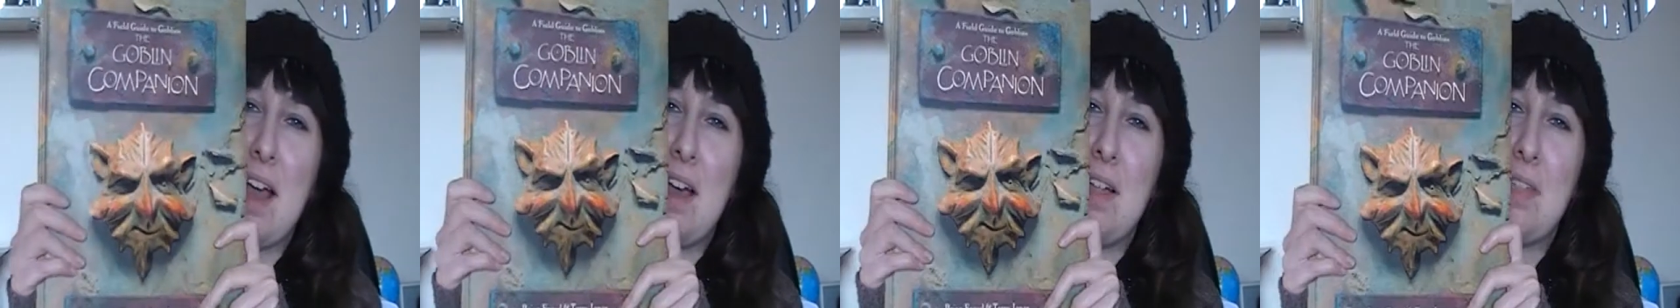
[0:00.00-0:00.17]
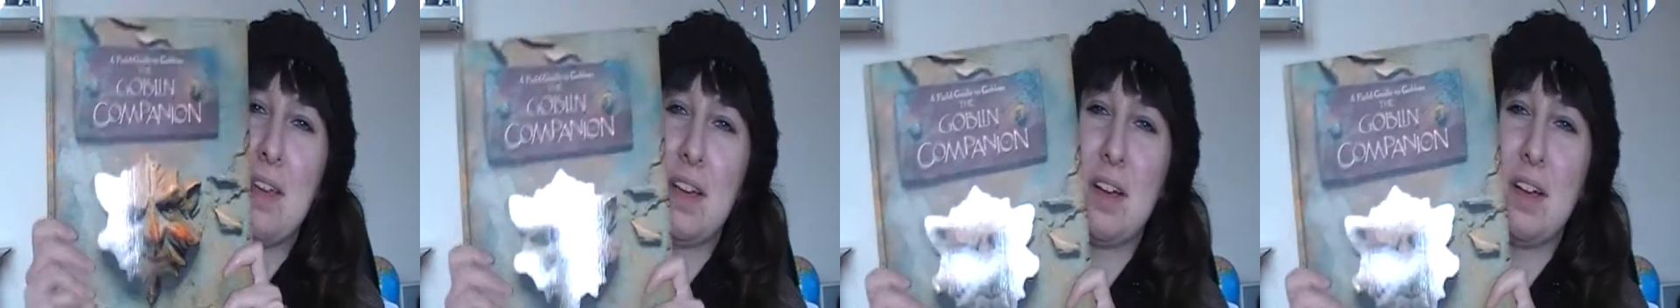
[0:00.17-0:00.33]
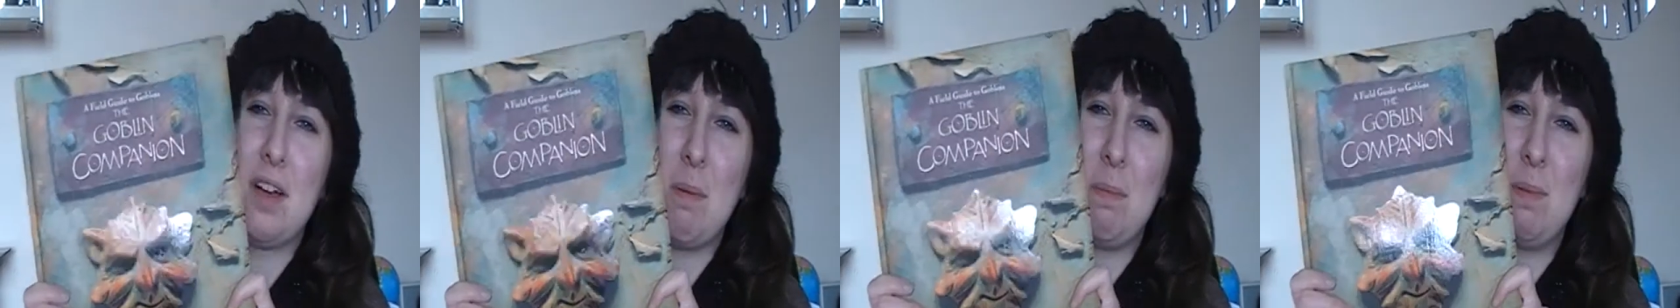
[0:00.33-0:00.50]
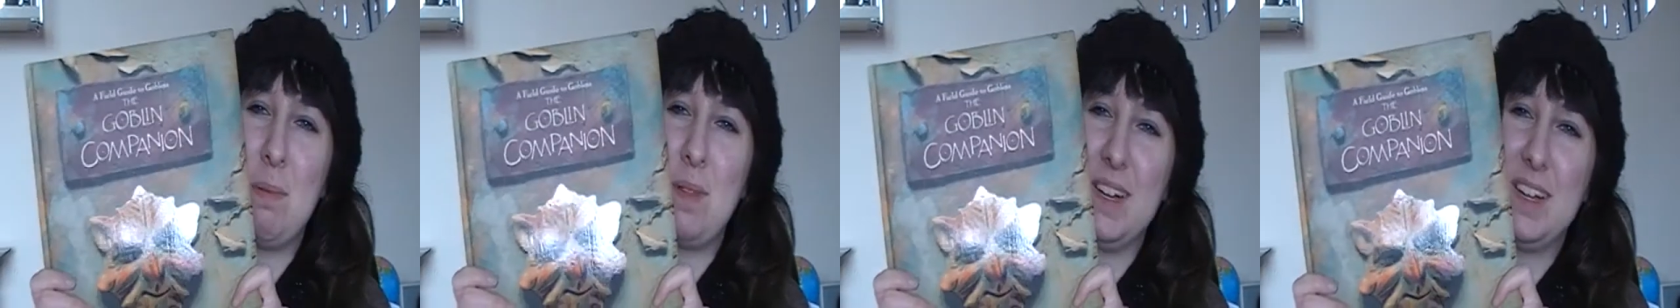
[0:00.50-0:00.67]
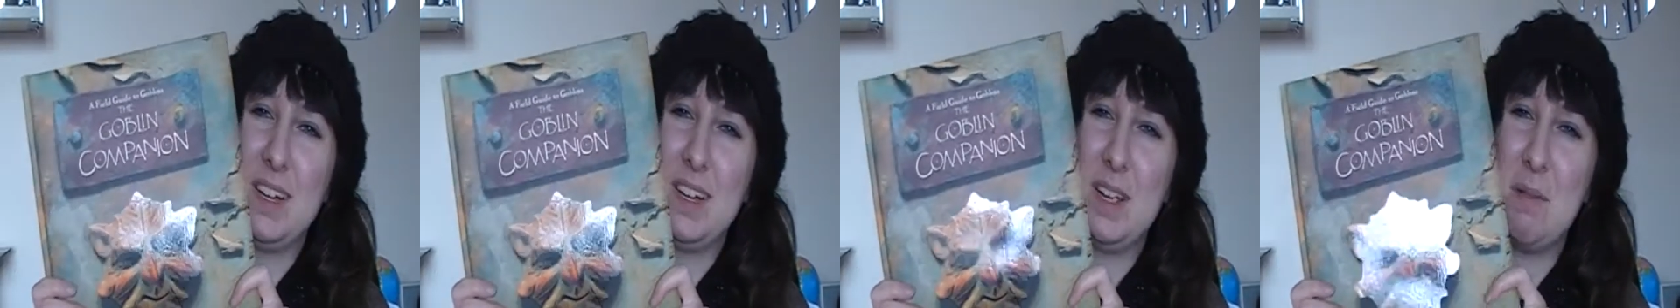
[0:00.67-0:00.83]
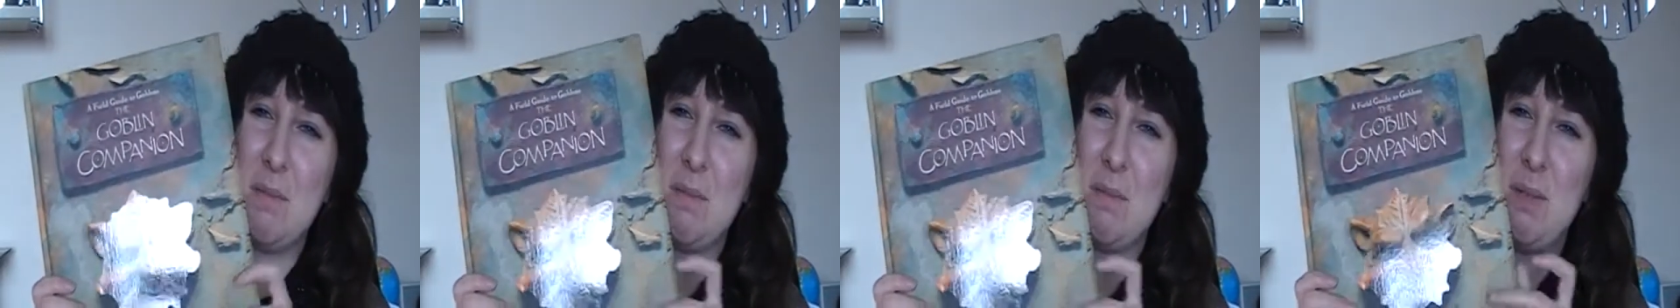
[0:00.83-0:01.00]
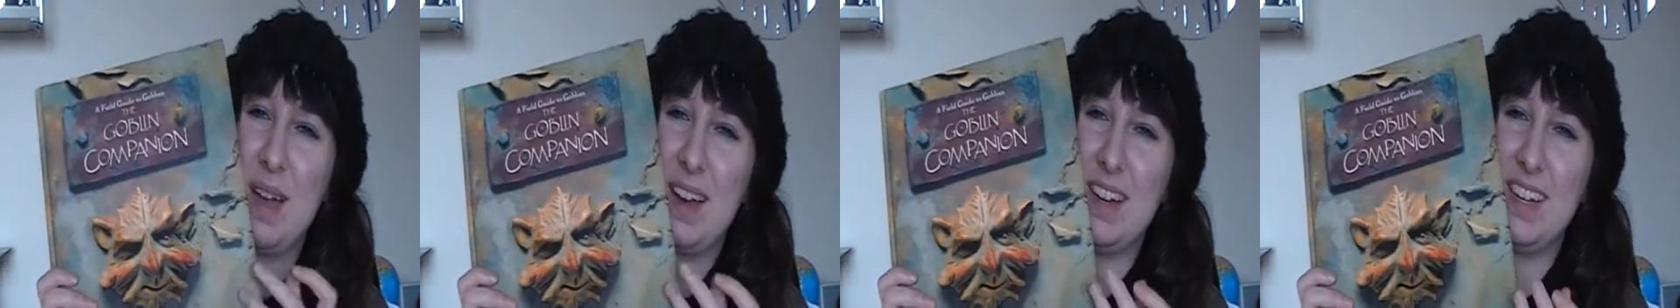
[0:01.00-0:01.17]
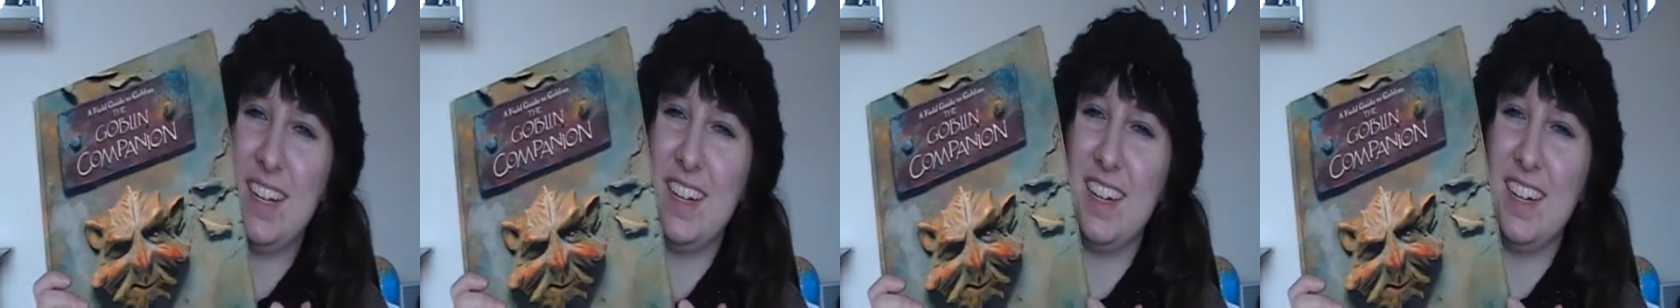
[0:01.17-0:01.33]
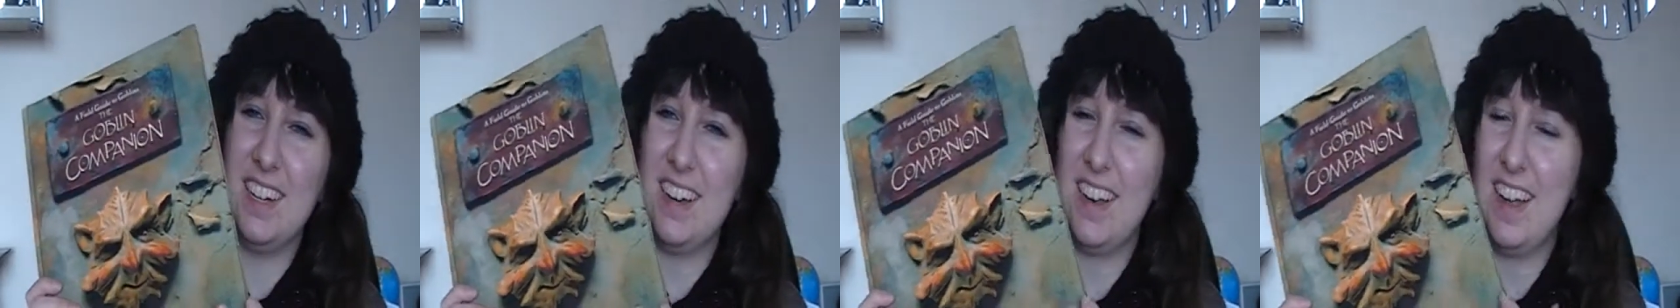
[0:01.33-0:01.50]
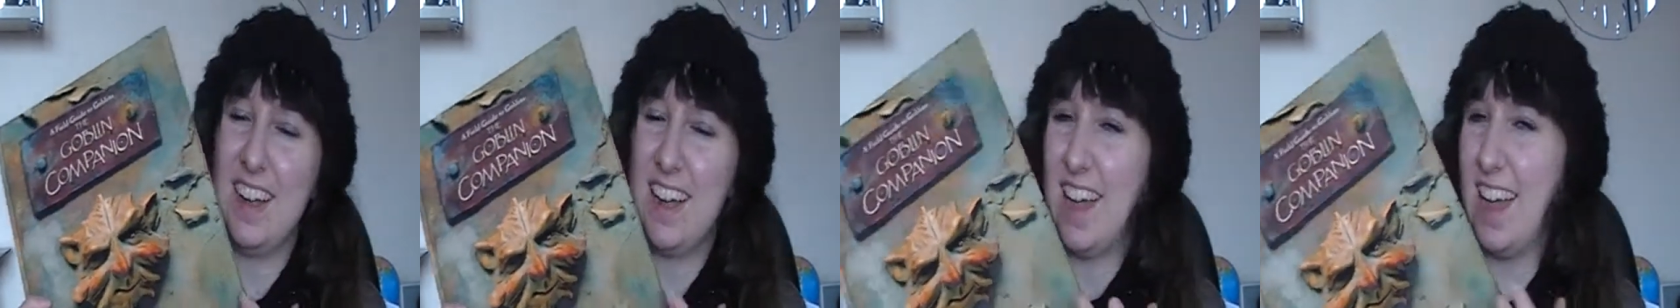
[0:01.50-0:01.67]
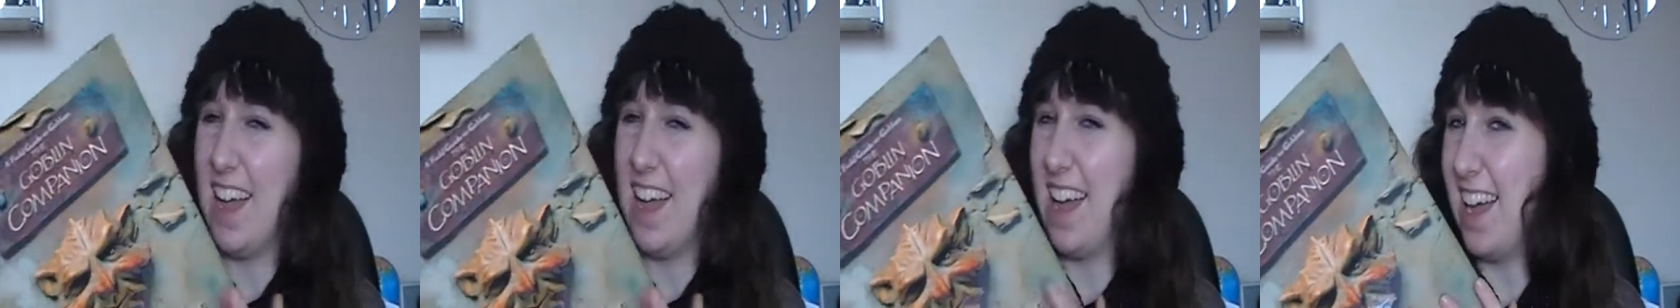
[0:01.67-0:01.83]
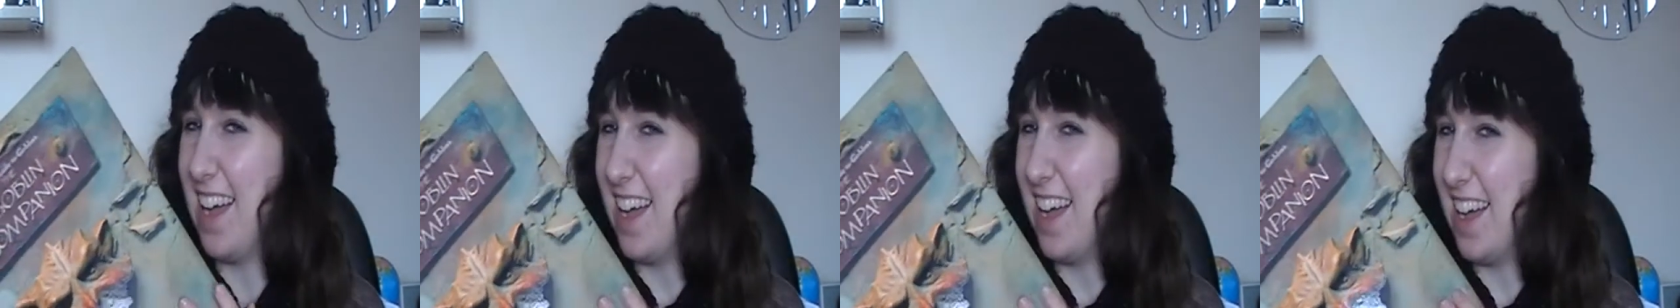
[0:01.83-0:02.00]
The Goblin Companion,
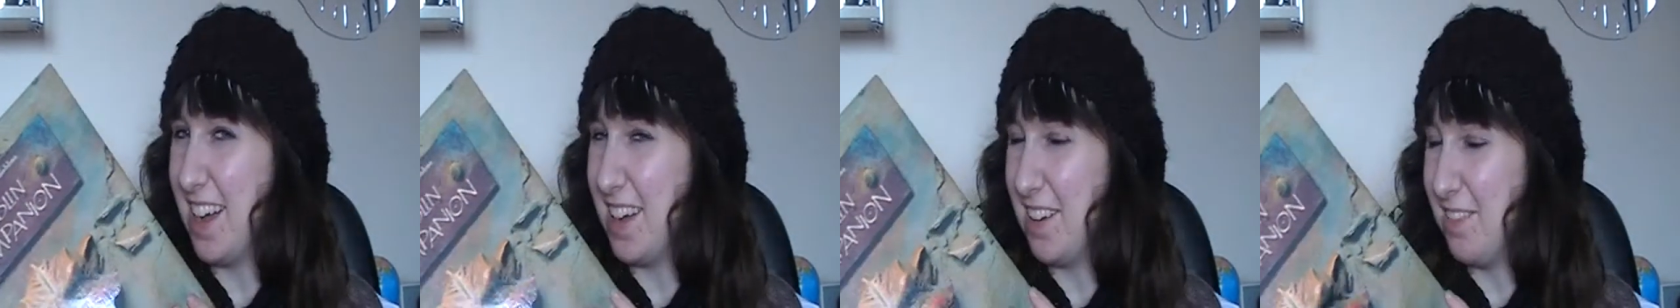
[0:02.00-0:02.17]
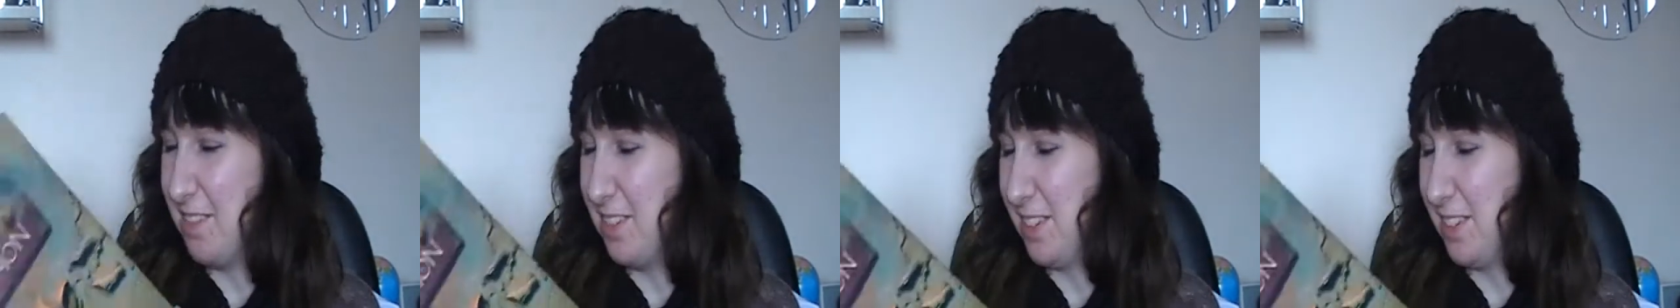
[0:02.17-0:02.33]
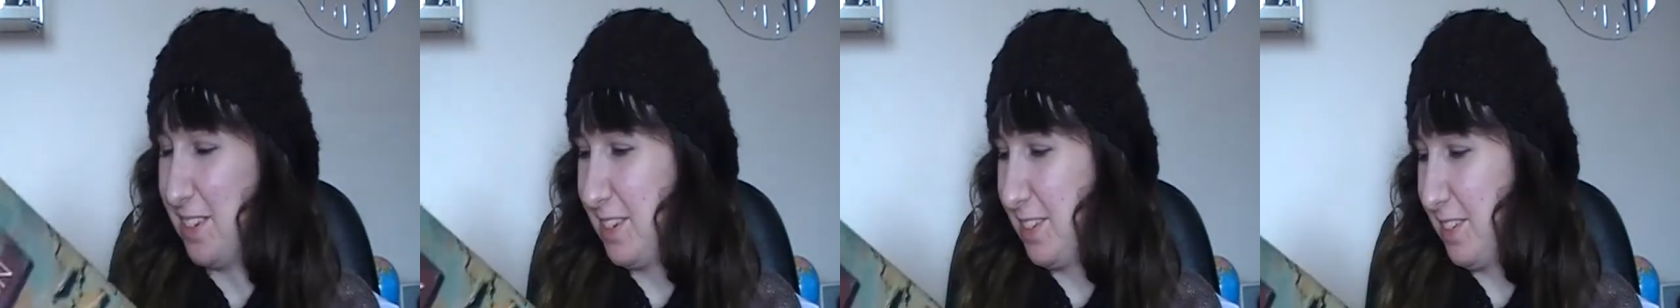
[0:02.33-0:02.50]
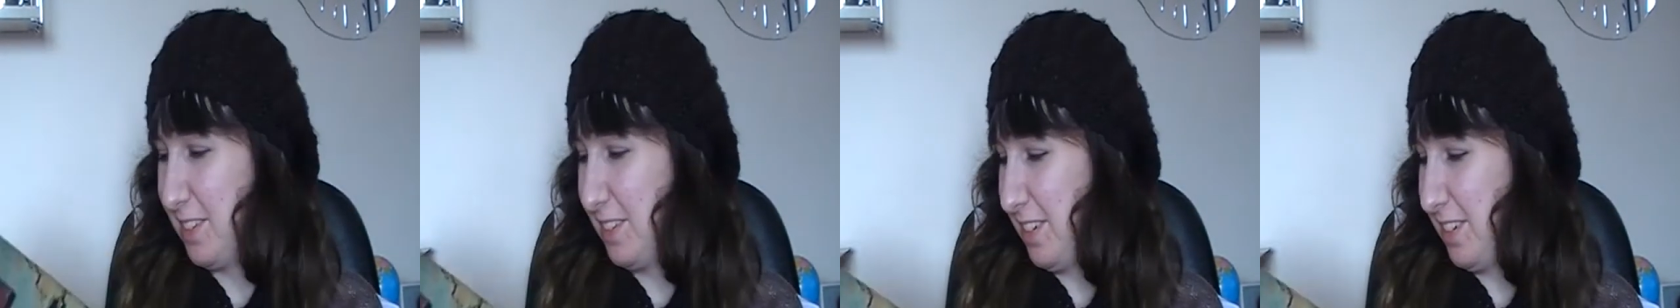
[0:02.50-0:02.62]
um,